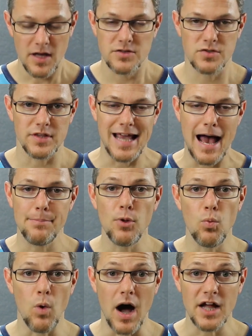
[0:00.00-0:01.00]
So the
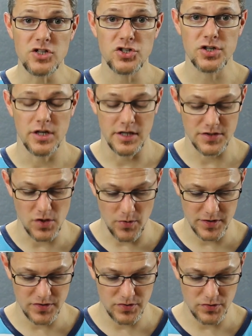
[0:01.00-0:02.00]
Apple Watch is
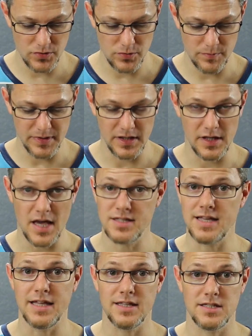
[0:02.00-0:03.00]
going to be a
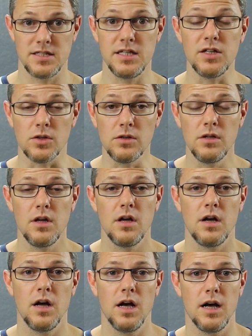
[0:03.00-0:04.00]
stainless steel
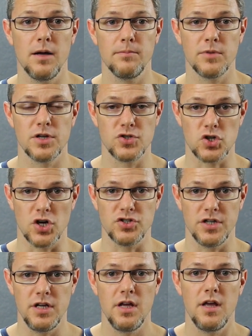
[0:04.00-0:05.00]

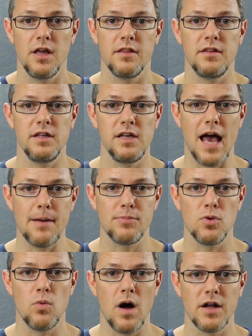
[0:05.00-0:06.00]
construction. The
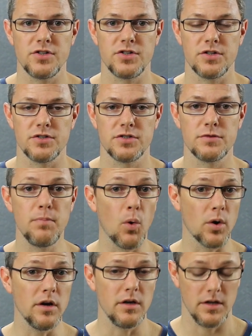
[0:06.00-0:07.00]
Apple Watch
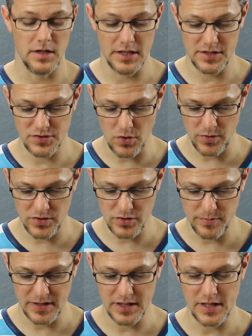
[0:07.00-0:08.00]
Sport is going
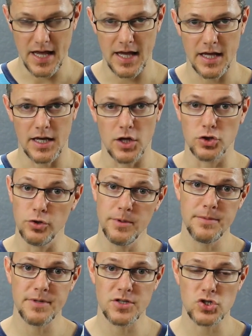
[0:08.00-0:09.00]
to be a
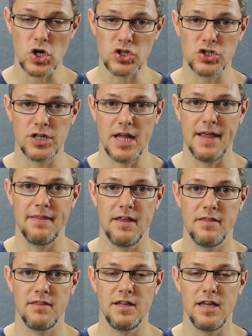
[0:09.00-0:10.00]
aluminum construction, and
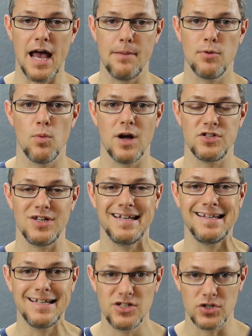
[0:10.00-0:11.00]
then the Apple Watch
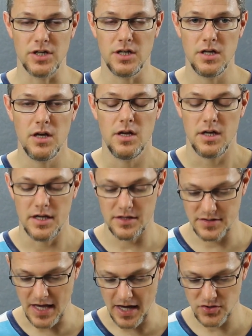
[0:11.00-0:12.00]
Edition
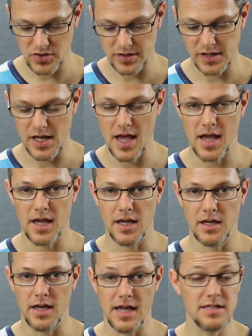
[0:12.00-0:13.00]
is actually
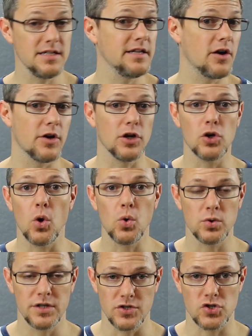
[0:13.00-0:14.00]
a 18 karat
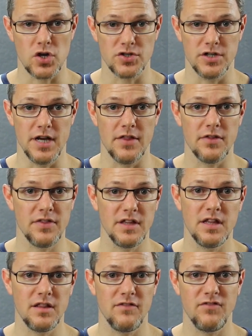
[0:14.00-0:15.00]
gold construction. Now, the
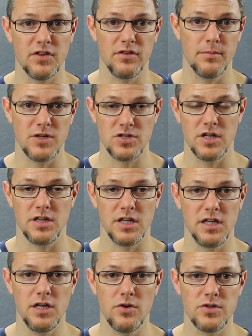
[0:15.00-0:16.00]
thing that they failed to mention at
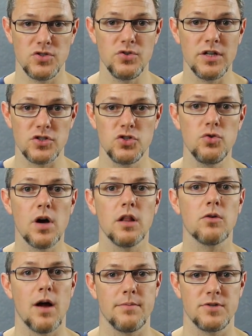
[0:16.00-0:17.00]
the keynote is you can get 2
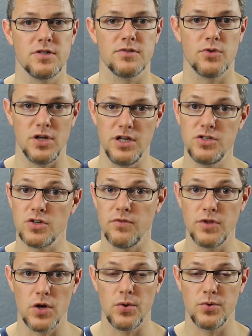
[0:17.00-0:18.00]
color options for each
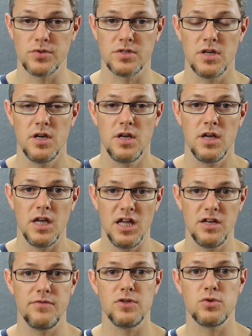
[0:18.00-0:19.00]
of those
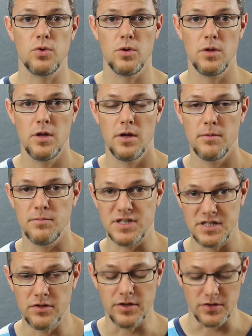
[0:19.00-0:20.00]
individual
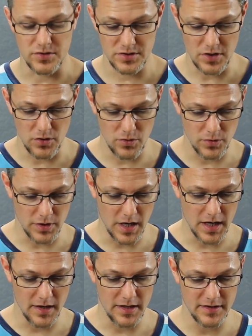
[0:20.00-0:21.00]
materials. So
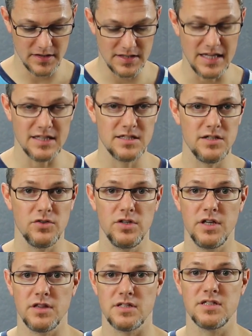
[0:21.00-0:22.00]
in the stainless steel,
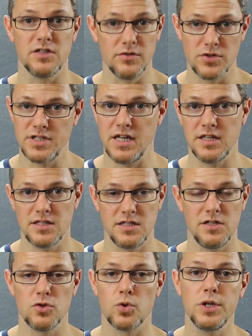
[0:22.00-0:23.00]
you can get the silver stainless
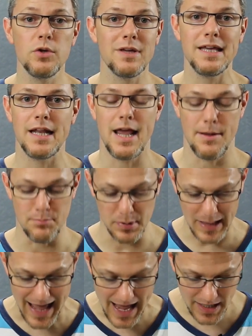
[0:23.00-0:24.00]
steel, or you can get a
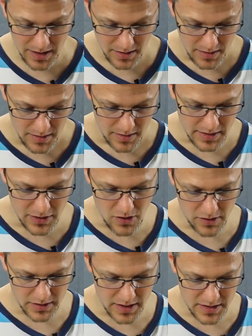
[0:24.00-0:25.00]
black, they
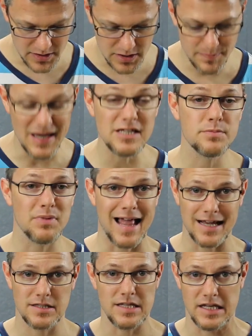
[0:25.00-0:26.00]
call it a space
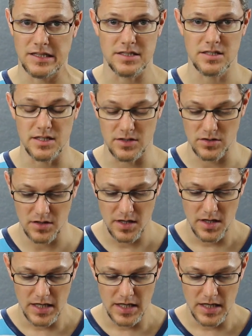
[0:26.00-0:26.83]
black stainless steel.